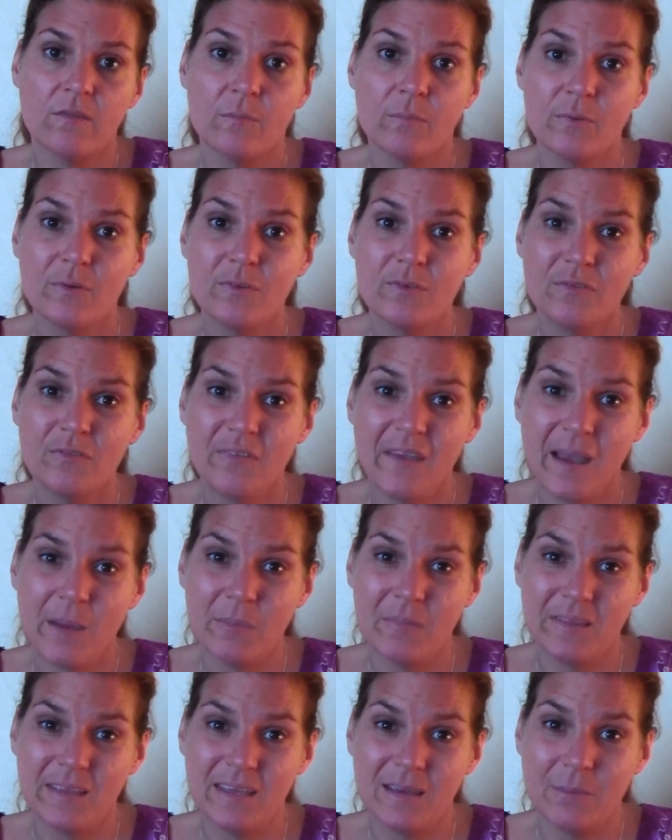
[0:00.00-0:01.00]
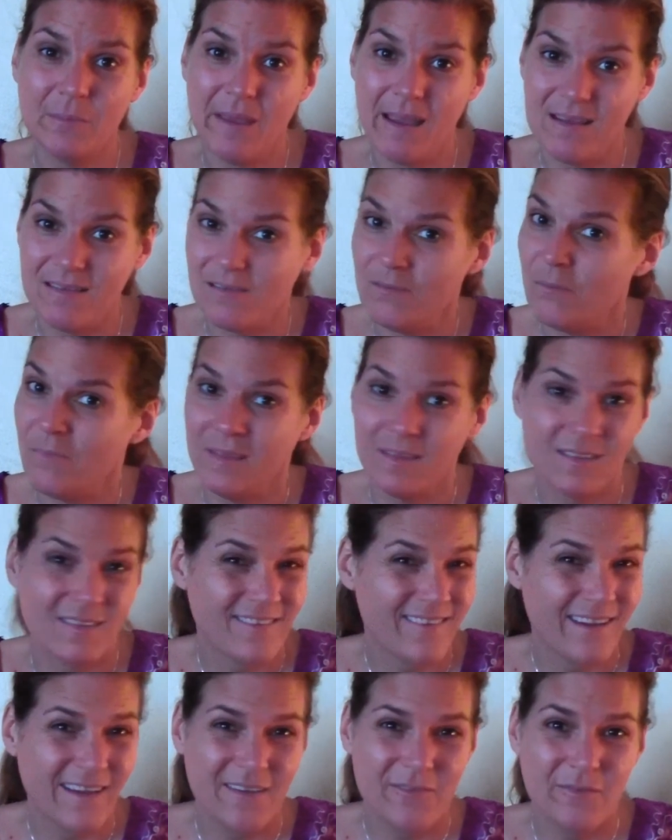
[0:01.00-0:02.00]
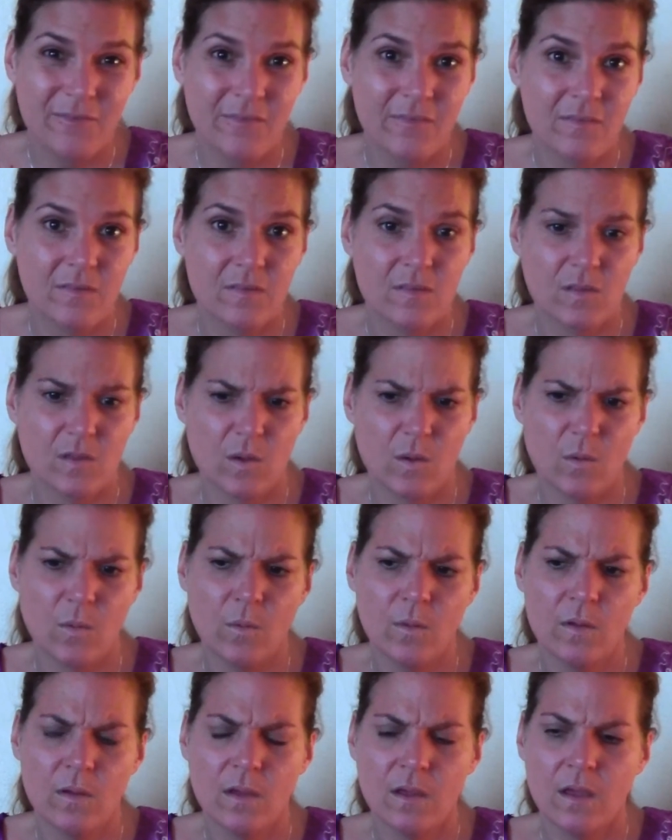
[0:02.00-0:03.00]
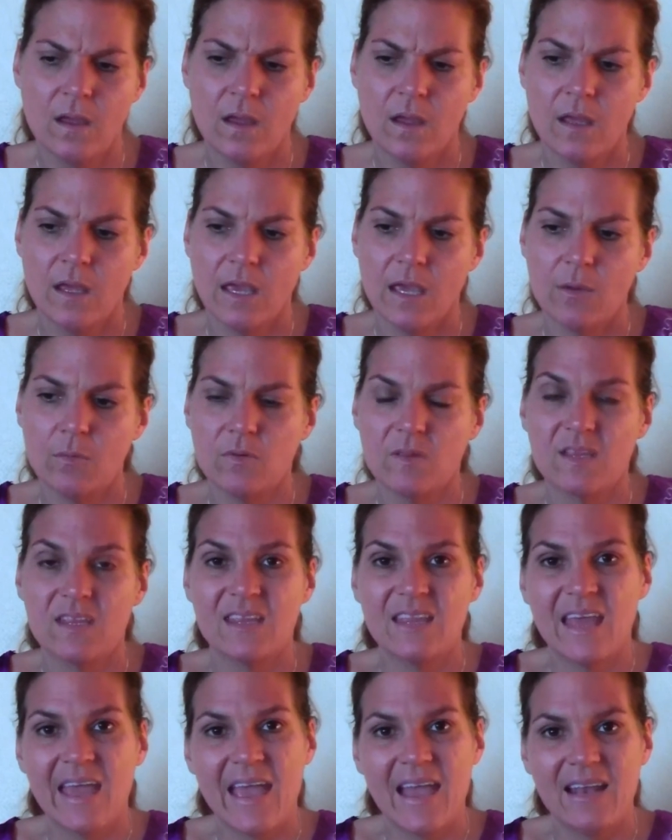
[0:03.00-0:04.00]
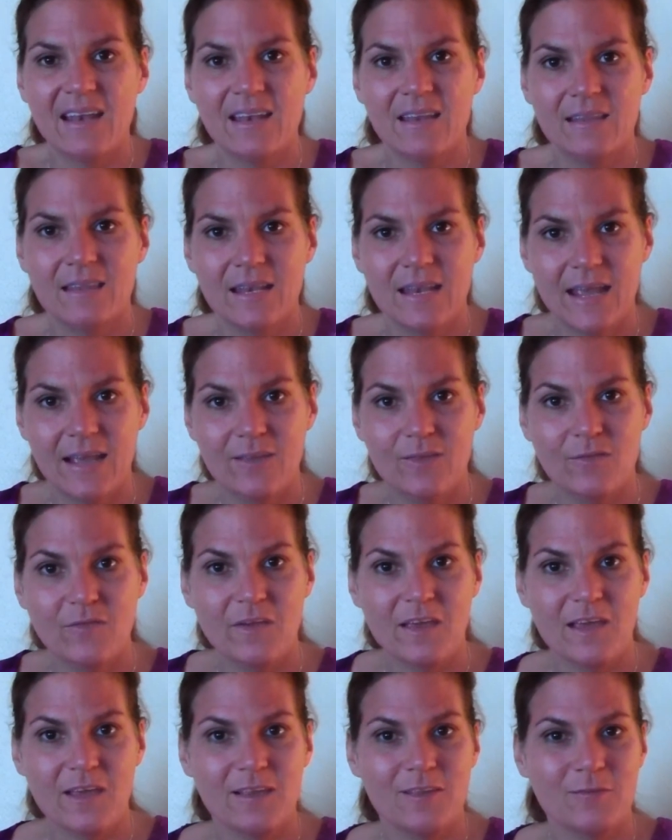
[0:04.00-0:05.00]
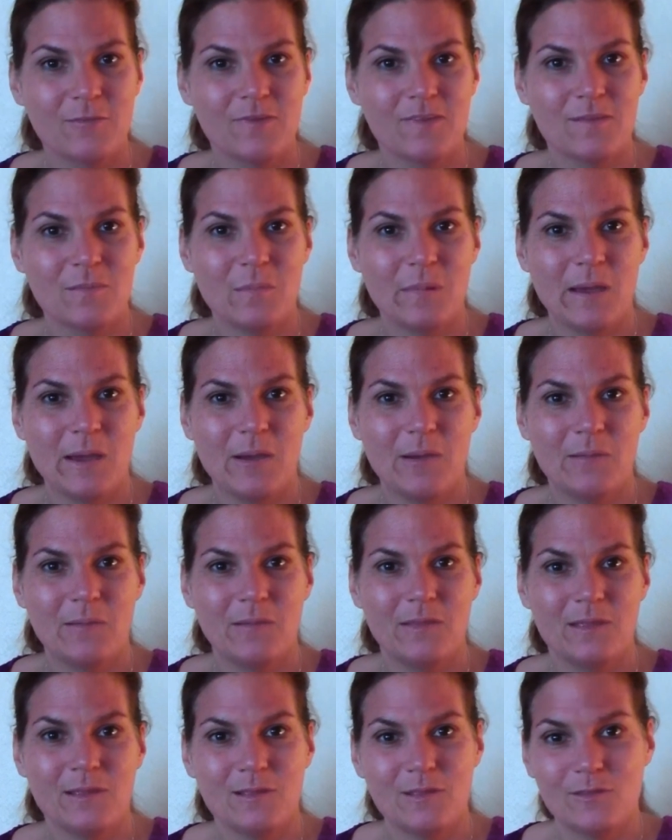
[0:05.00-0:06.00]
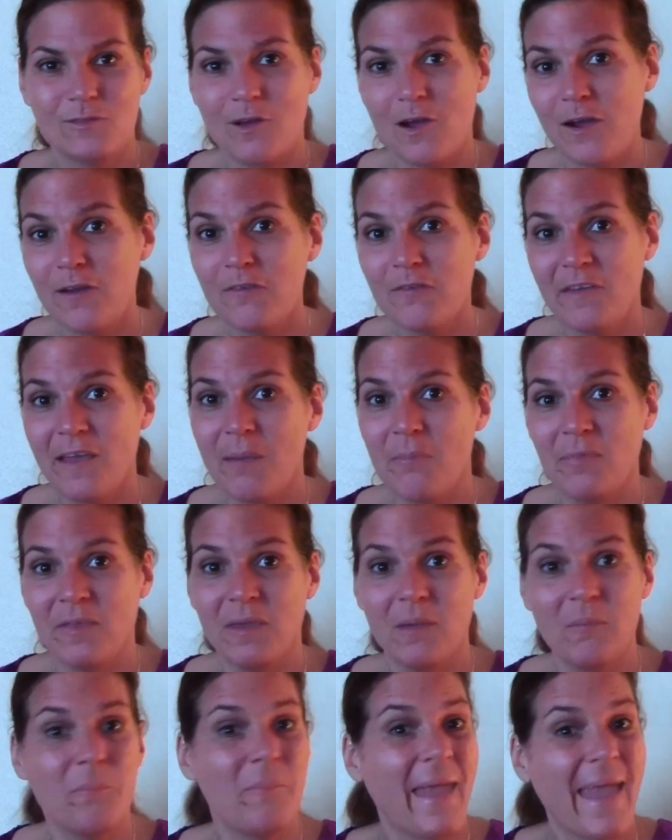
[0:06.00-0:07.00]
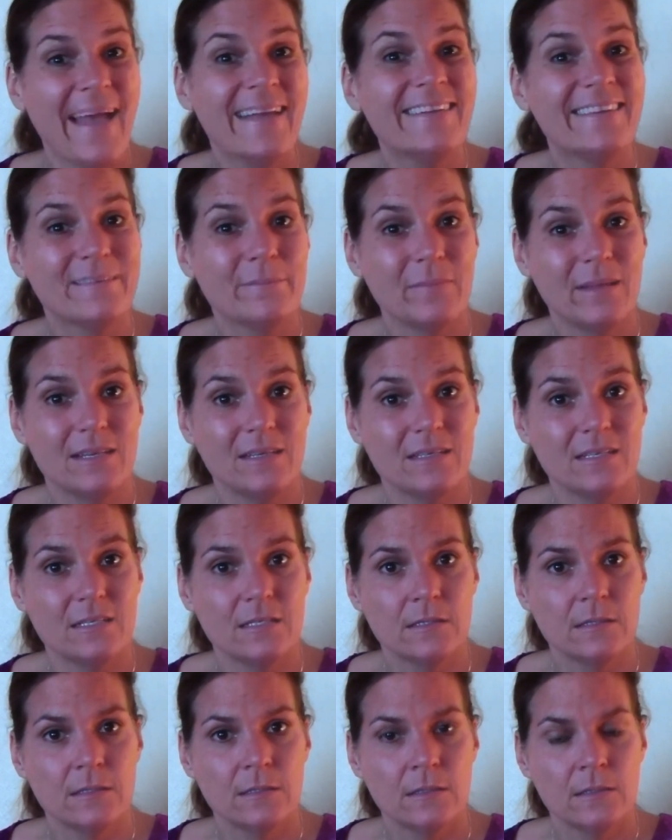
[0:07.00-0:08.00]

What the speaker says: of the birth family abandonment stuff, so it was then the next phase was about this star family abandonment.